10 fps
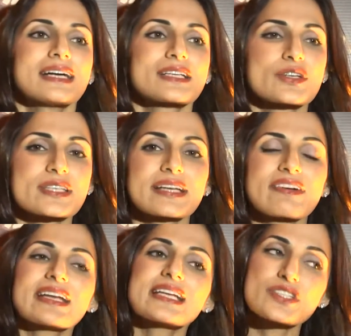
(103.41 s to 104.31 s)
So it's a
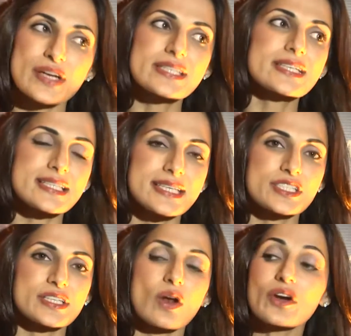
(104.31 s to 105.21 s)
very interesting session.